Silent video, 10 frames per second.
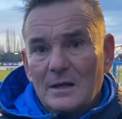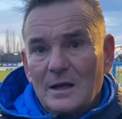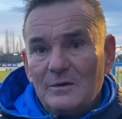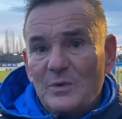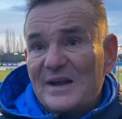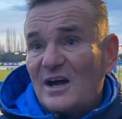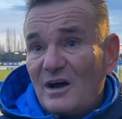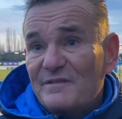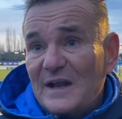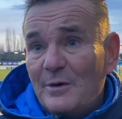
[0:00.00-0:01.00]
And we had
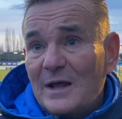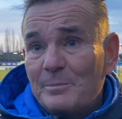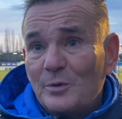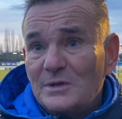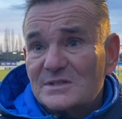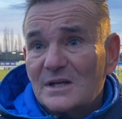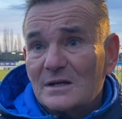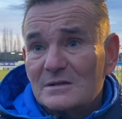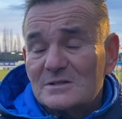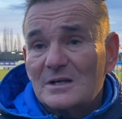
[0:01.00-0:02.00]
half an hour at that point
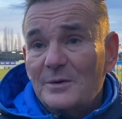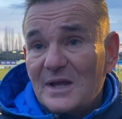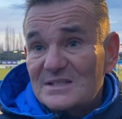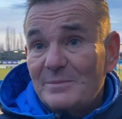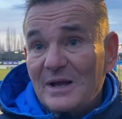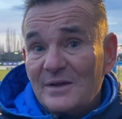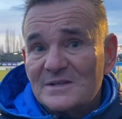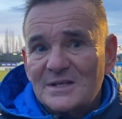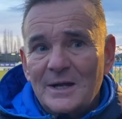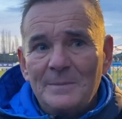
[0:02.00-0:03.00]
to go and get something out of
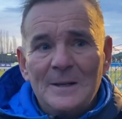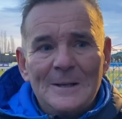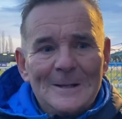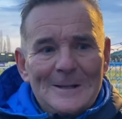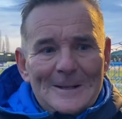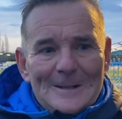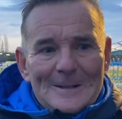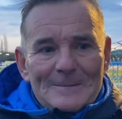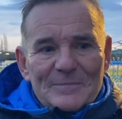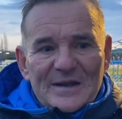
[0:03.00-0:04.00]
this game.
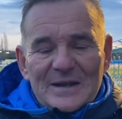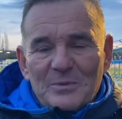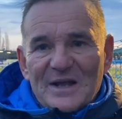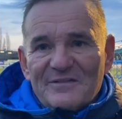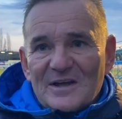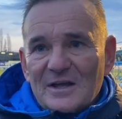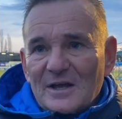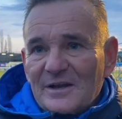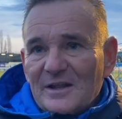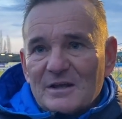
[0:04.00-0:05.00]
And then we have
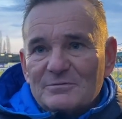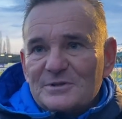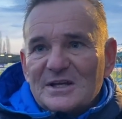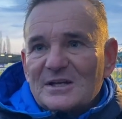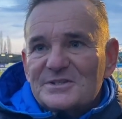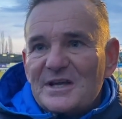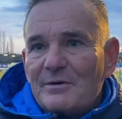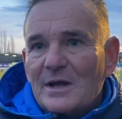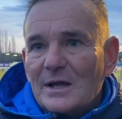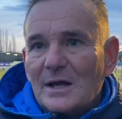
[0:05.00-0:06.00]
another ridiculous
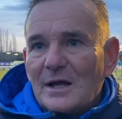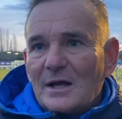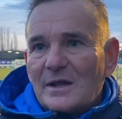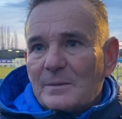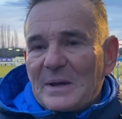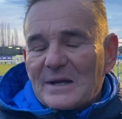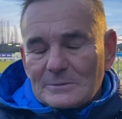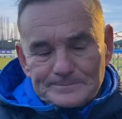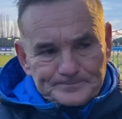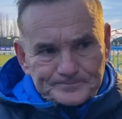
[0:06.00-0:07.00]
error at the back.
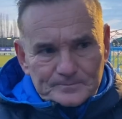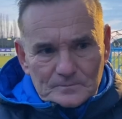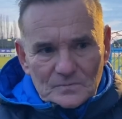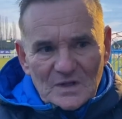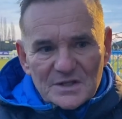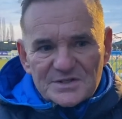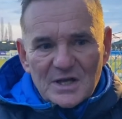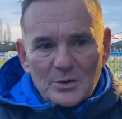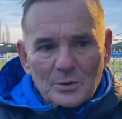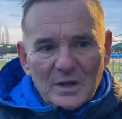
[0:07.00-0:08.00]

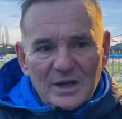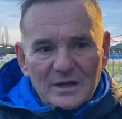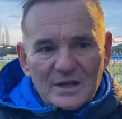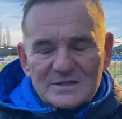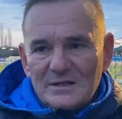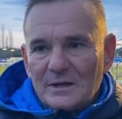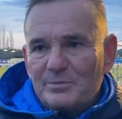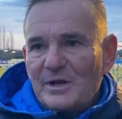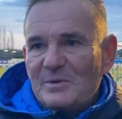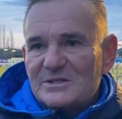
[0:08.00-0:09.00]
So,
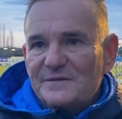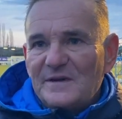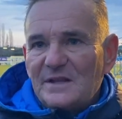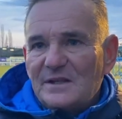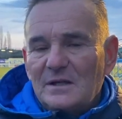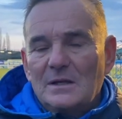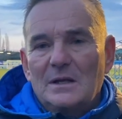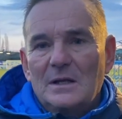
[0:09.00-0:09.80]
pretty much, if anything,